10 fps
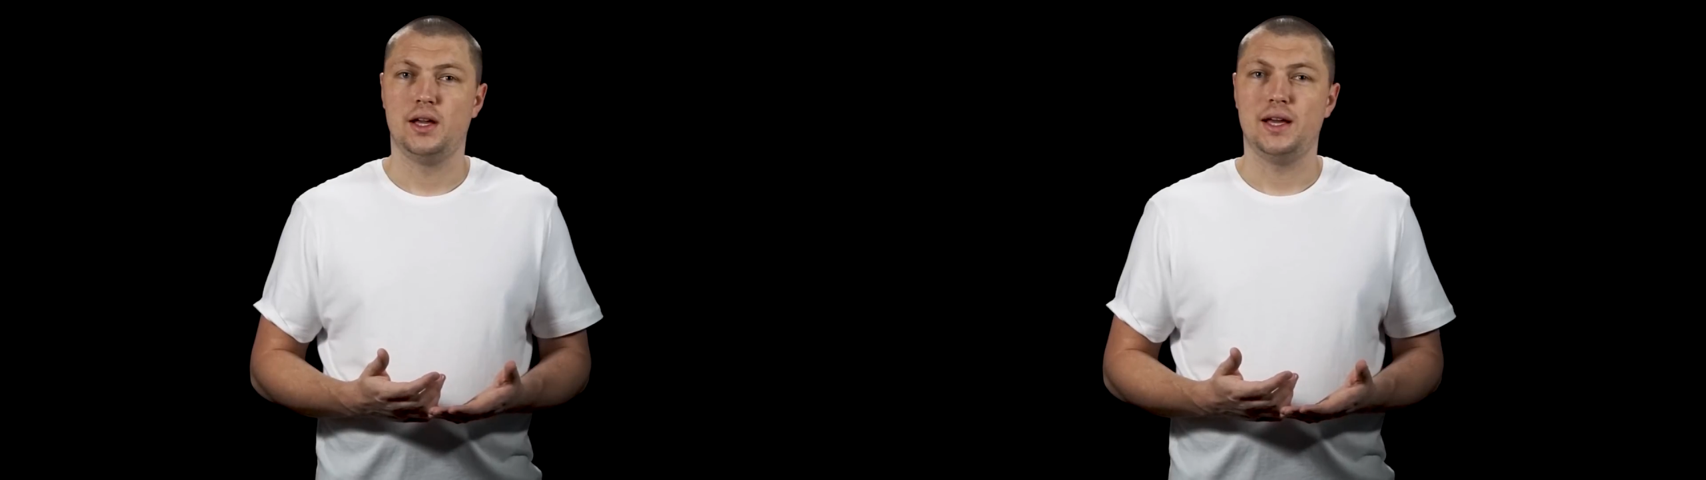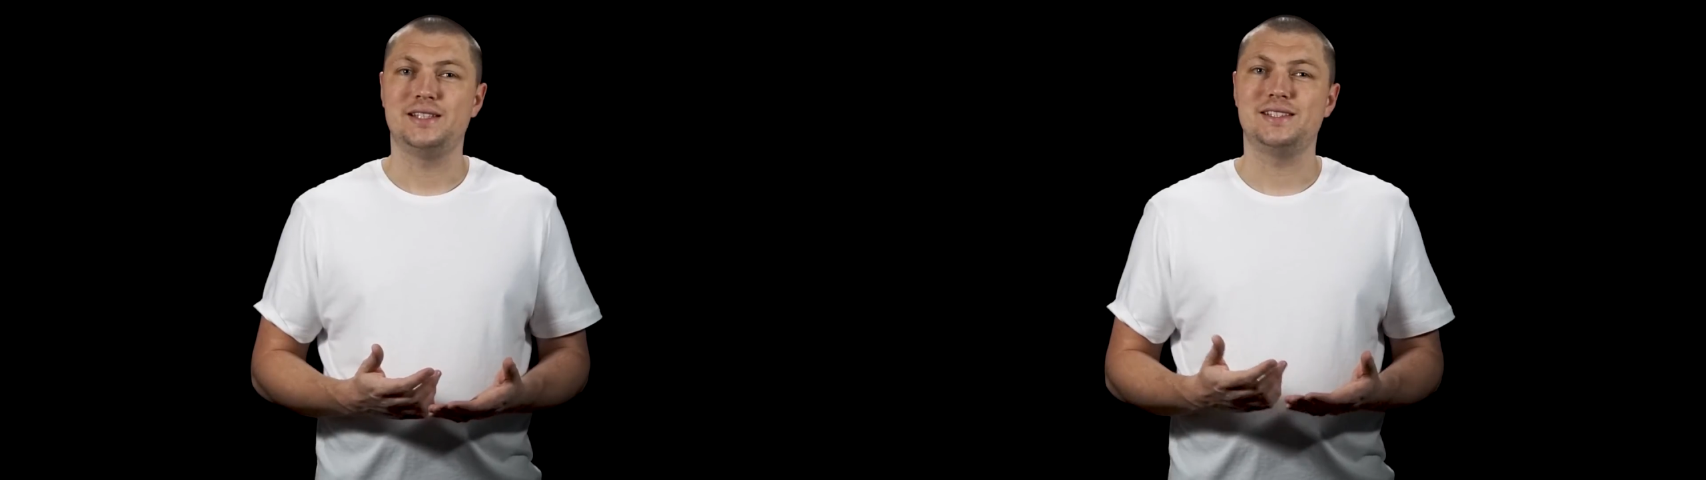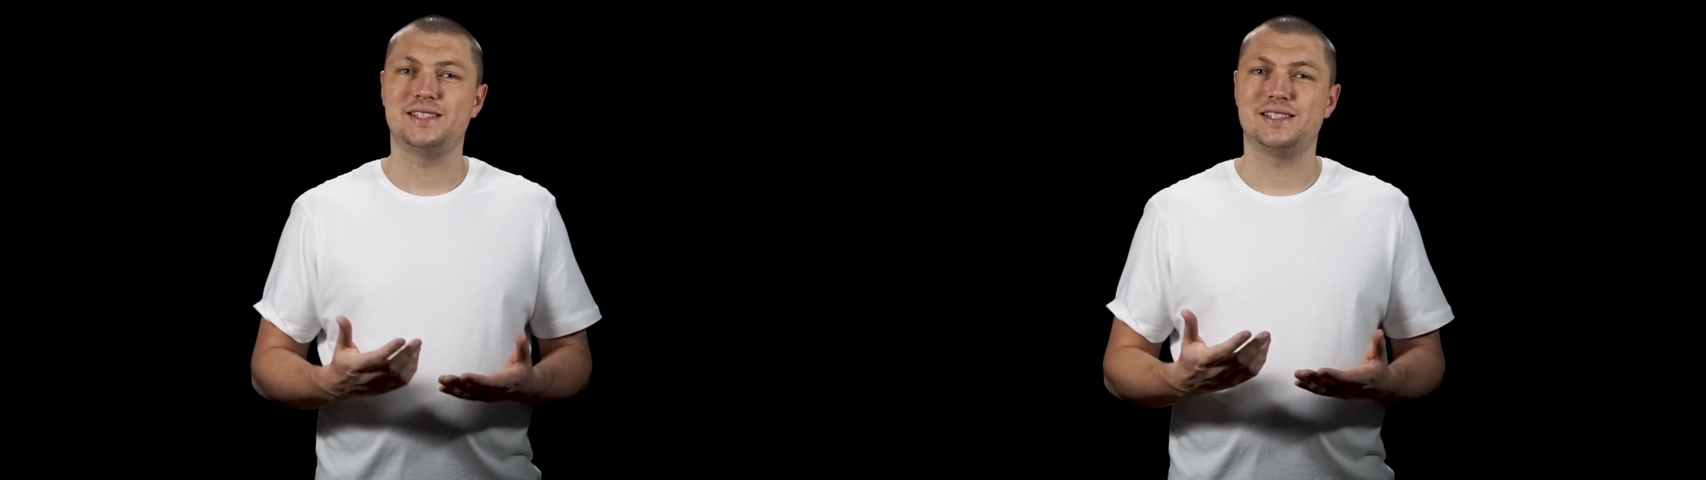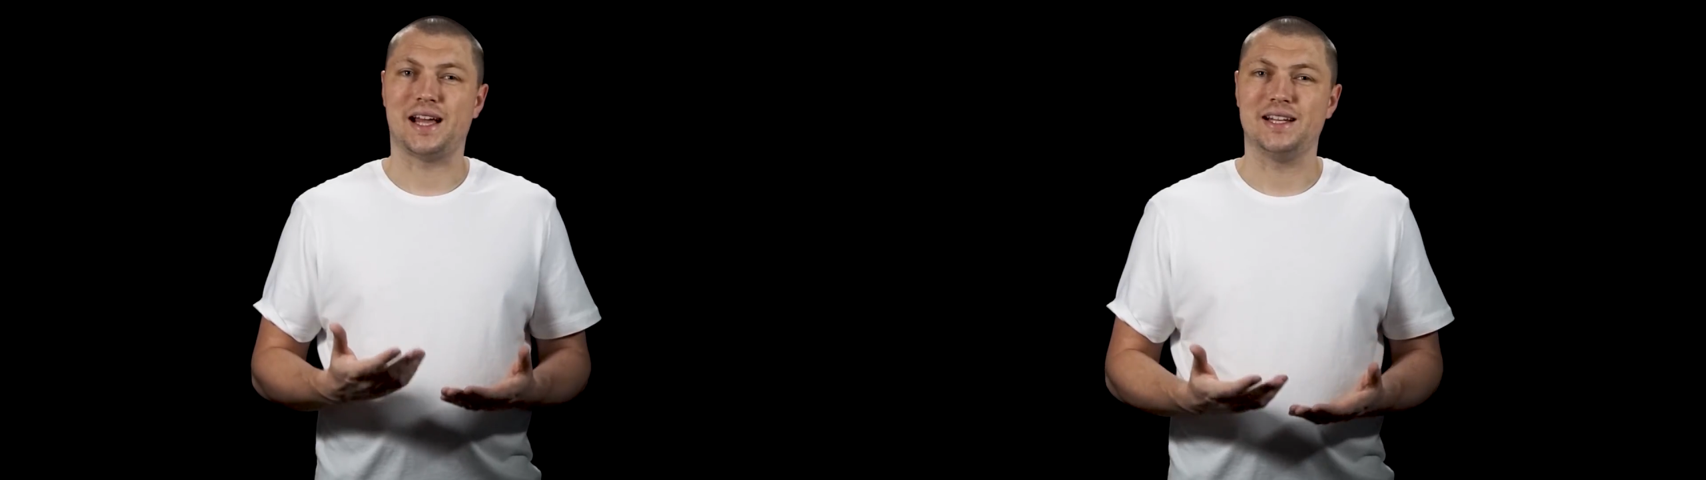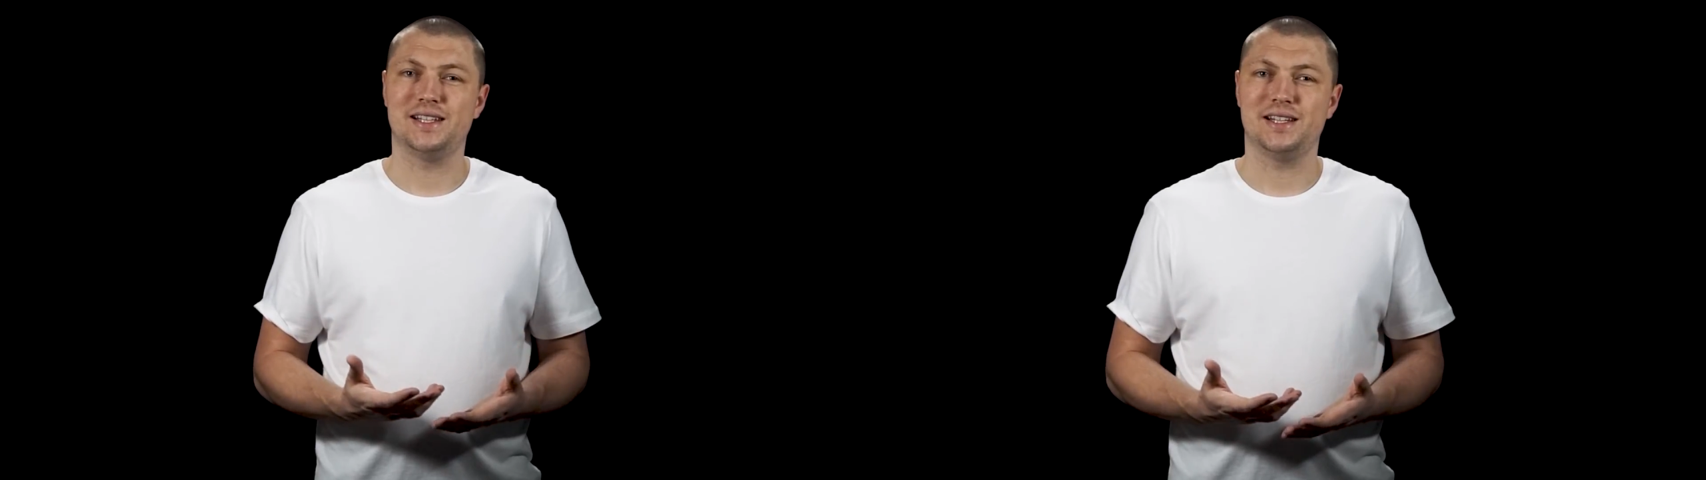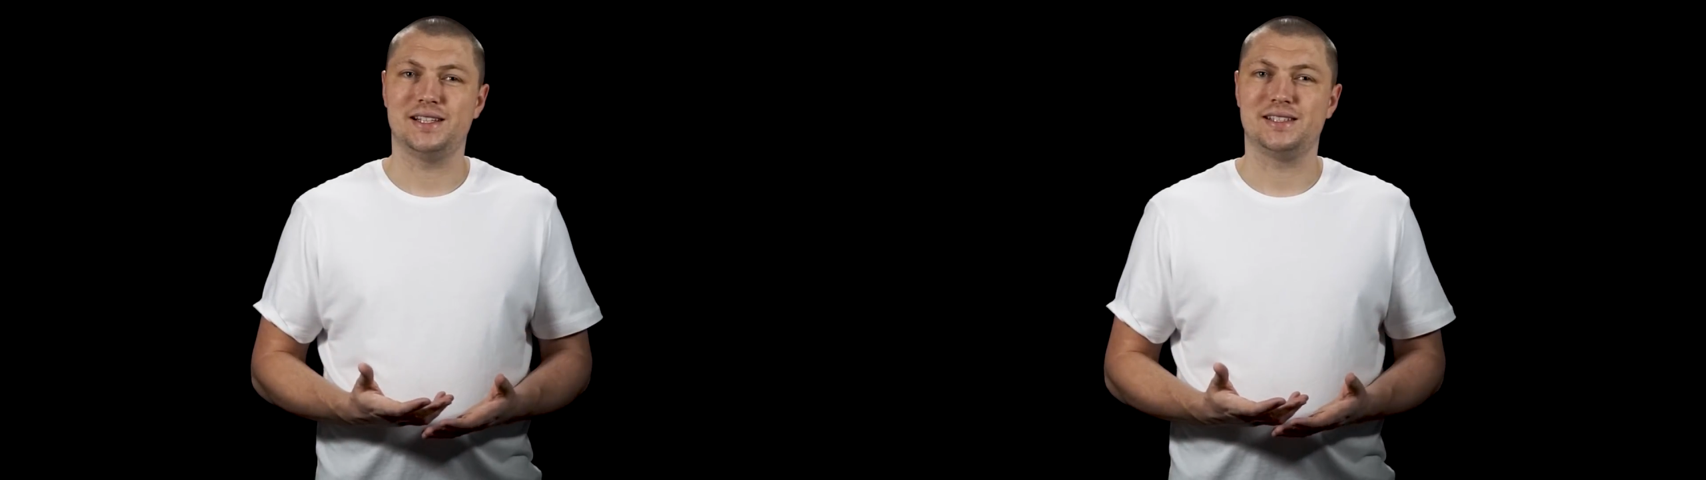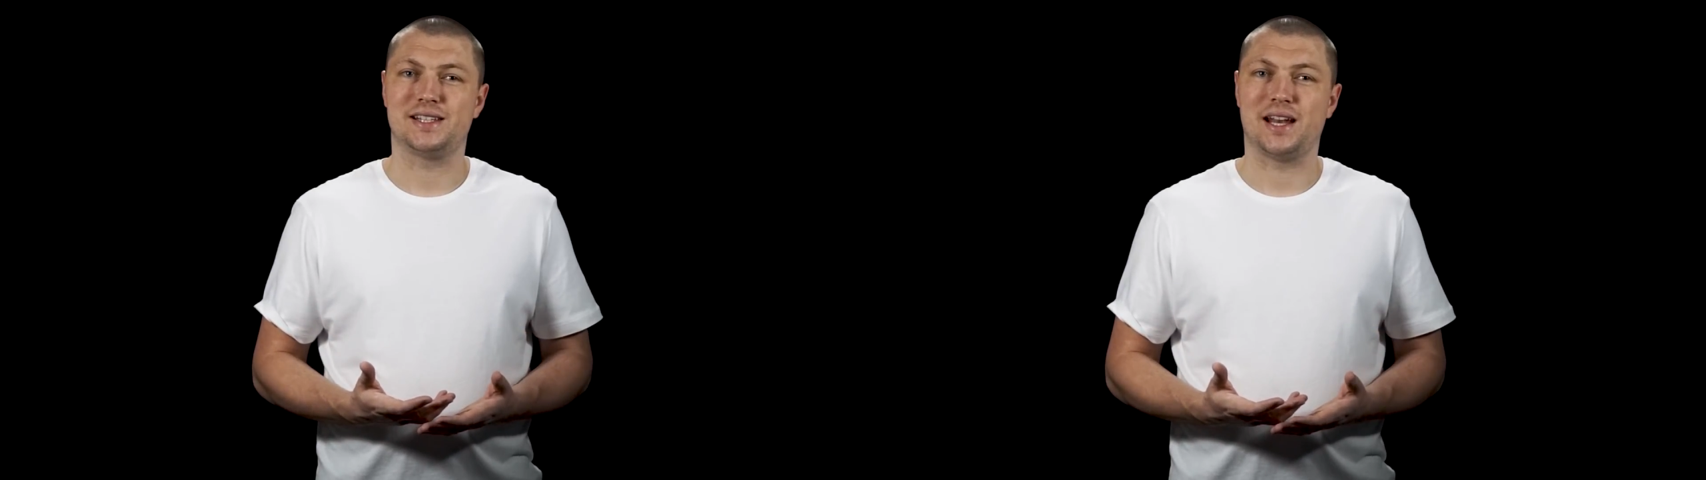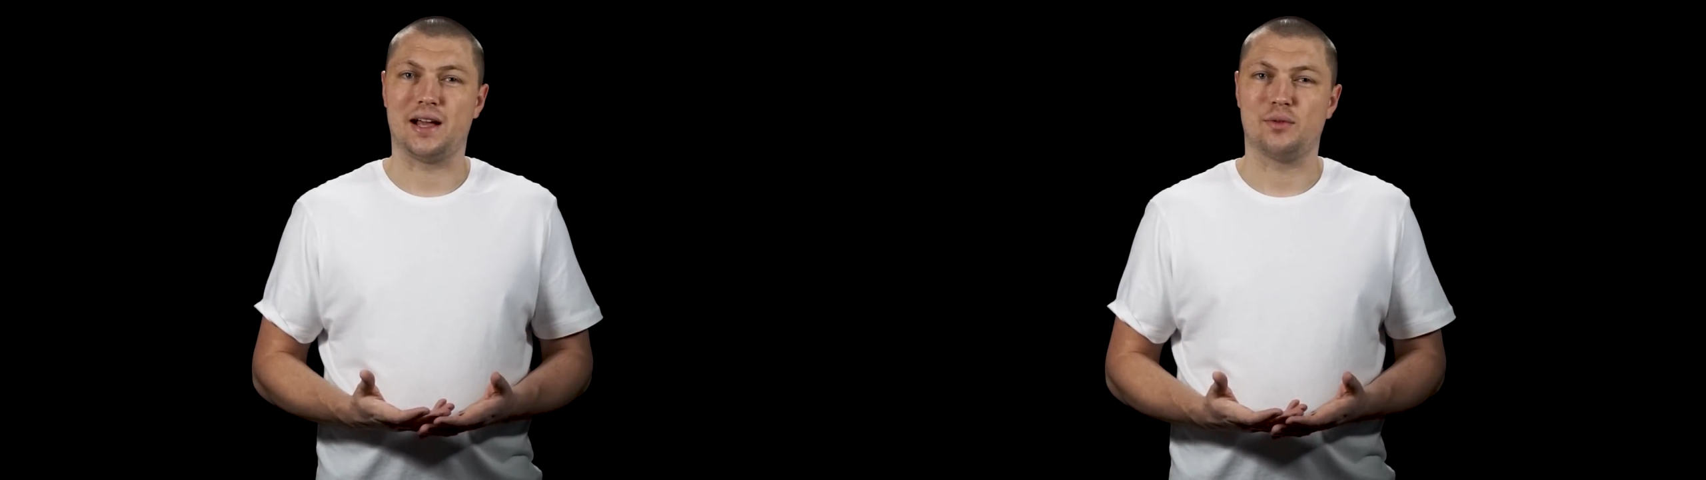It's a standardized
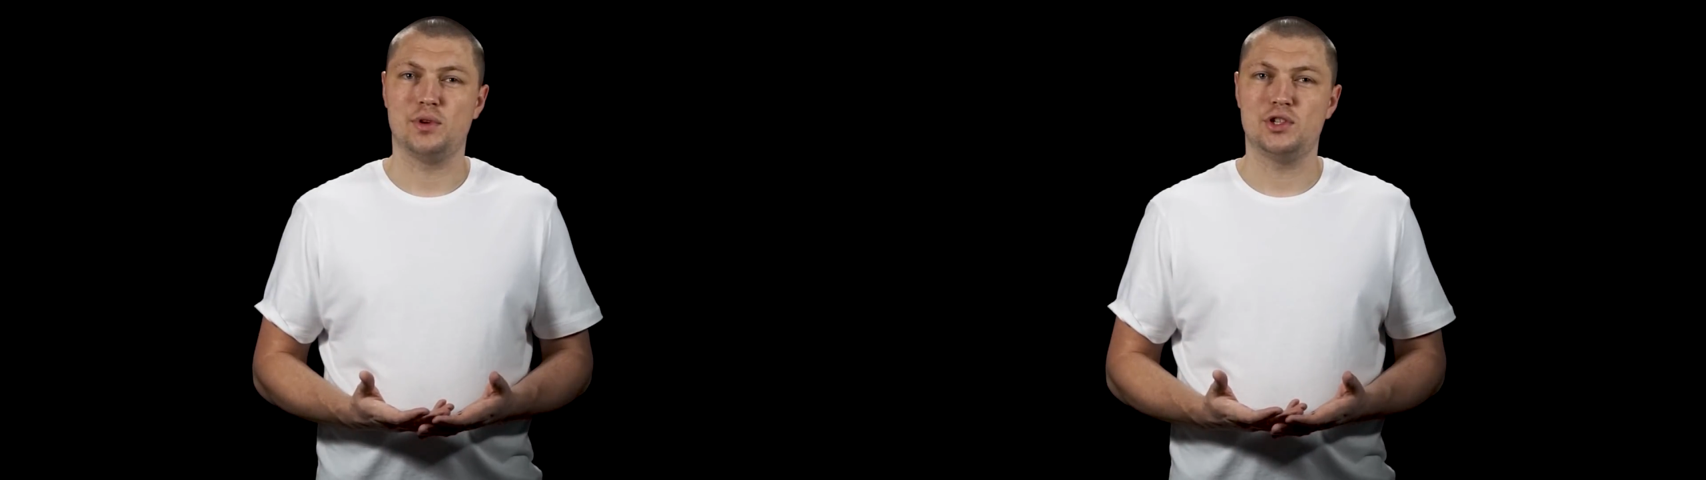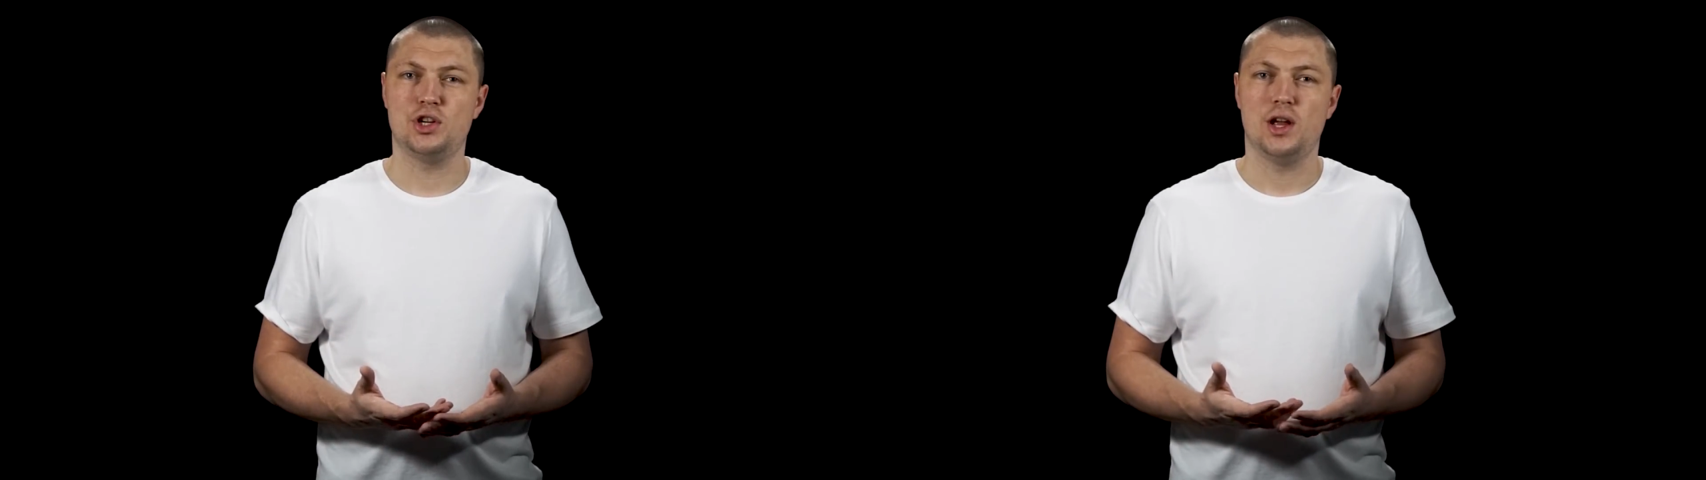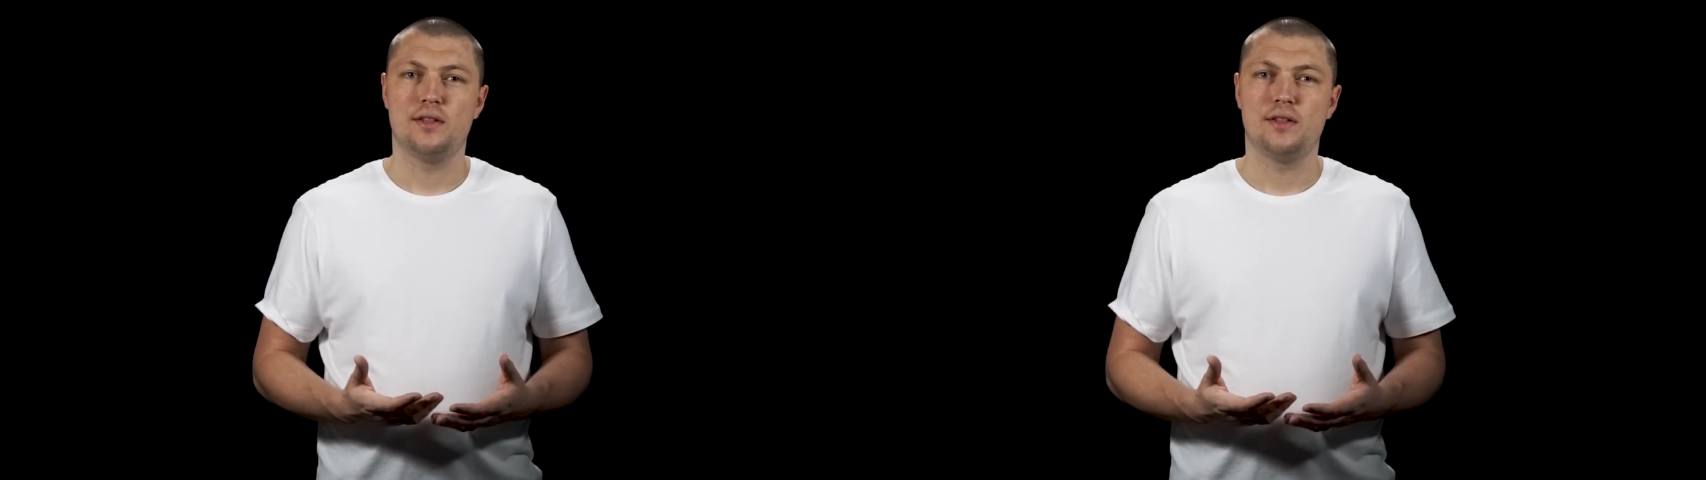language